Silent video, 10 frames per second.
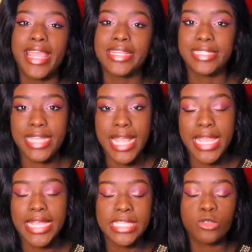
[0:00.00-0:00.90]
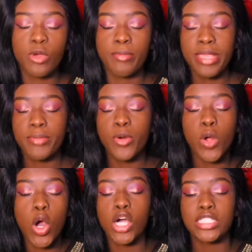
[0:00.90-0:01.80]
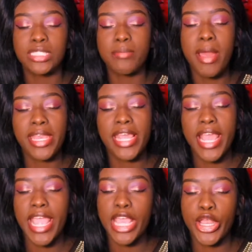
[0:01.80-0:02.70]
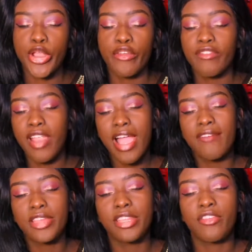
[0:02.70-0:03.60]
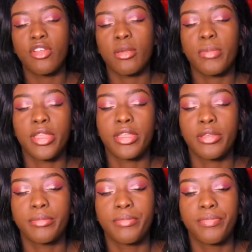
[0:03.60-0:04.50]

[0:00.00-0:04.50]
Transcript: can't stand is when people call somebody a hater for having a different opinion.